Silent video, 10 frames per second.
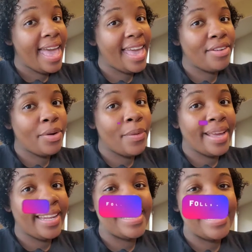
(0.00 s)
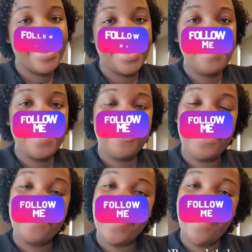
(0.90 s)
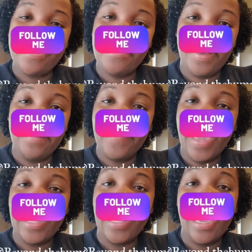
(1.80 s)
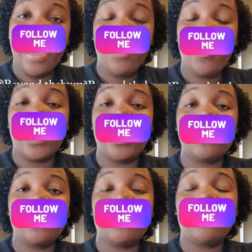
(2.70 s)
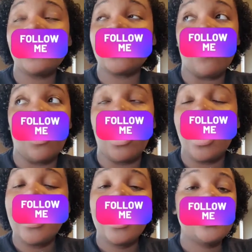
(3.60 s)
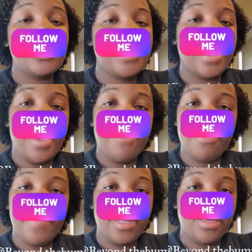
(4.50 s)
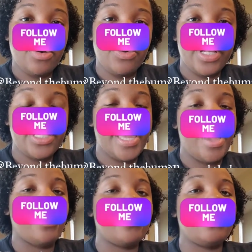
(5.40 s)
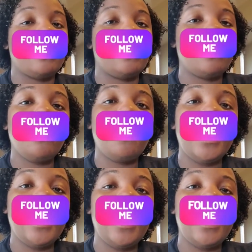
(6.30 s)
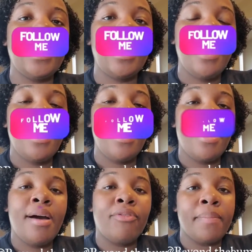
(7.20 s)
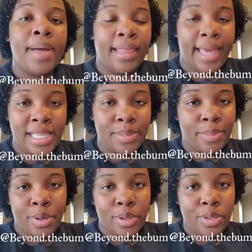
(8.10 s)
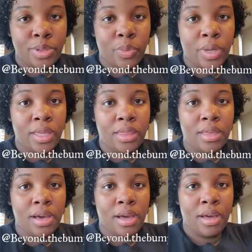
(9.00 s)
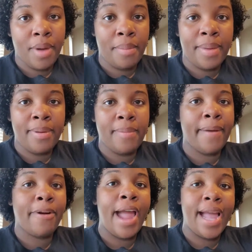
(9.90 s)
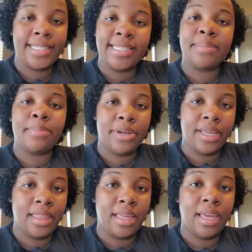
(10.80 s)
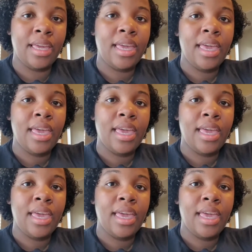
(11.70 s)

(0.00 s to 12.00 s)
Hey everyone, it's Erica B from Beyond the Bump, and I wanted to, first of all, just thank everybody who reached out to me from my last post with our baby practice breathing.